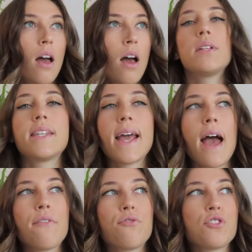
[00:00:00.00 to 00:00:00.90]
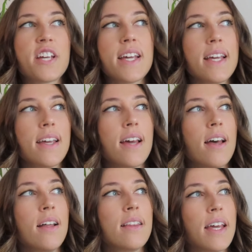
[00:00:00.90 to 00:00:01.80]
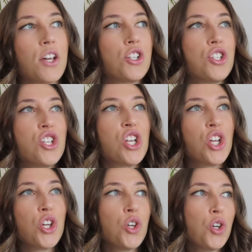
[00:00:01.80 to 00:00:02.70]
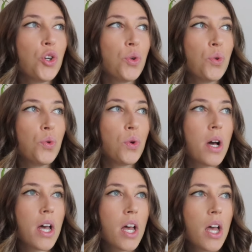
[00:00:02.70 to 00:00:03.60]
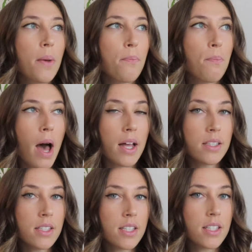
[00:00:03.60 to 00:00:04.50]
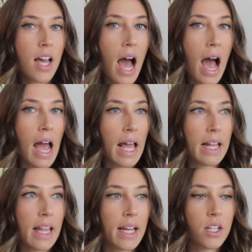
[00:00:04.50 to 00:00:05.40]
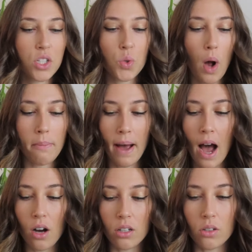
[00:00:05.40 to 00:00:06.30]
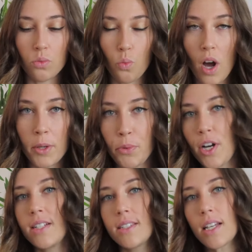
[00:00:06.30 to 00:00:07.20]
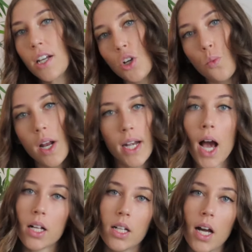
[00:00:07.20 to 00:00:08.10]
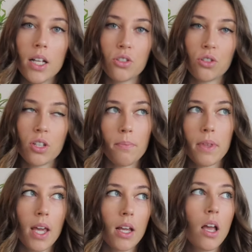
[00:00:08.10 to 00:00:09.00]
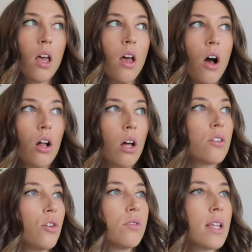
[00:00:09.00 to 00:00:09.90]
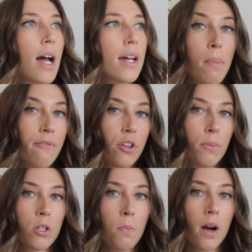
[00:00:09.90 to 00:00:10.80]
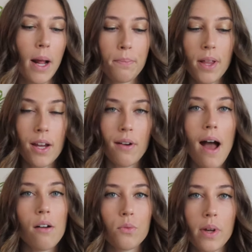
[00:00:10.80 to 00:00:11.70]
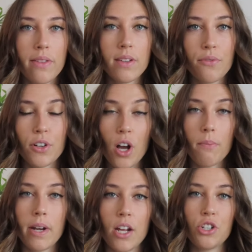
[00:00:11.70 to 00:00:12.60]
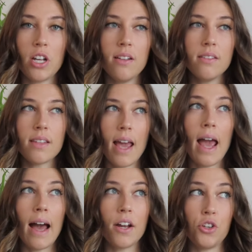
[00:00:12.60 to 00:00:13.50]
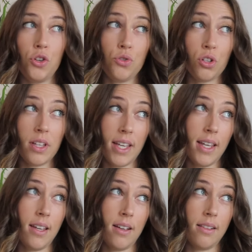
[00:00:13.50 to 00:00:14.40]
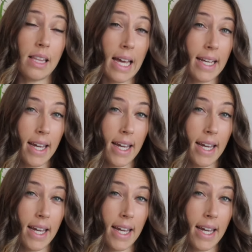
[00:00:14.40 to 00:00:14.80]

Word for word: every 2 months I swap out one bracelet or one necklace or something along those lines, but for the most part I play around with different combinations and usually like